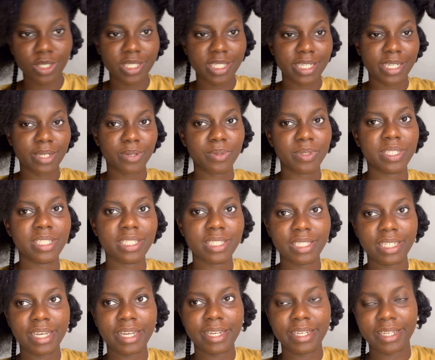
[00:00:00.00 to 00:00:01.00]
like we did
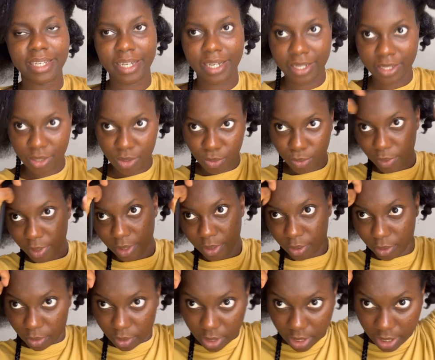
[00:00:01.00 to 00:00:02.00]
earlier as
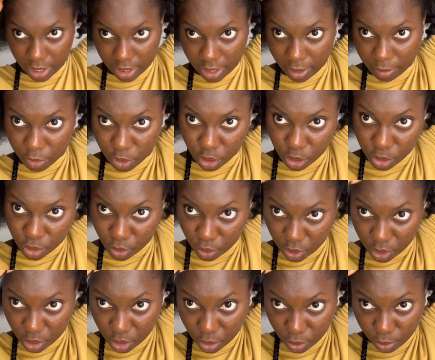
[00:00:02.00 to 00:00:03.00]
well. And I'm just going
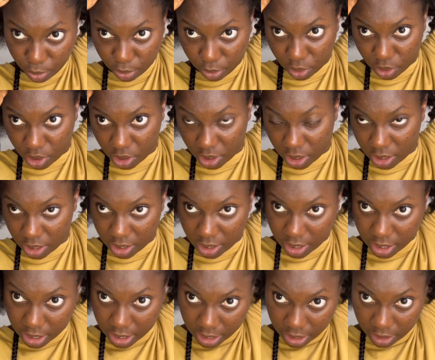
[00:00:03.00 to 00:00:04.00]
to brush this
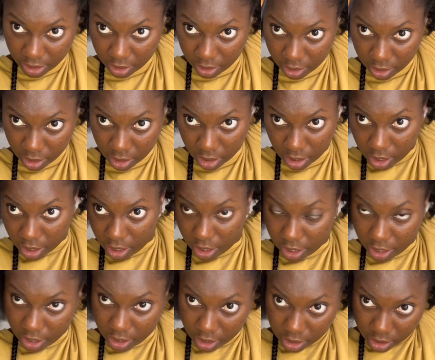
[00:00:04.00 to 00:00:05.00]
in a
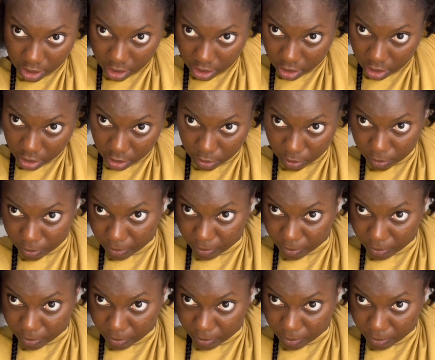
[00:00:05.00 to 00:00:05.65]
little.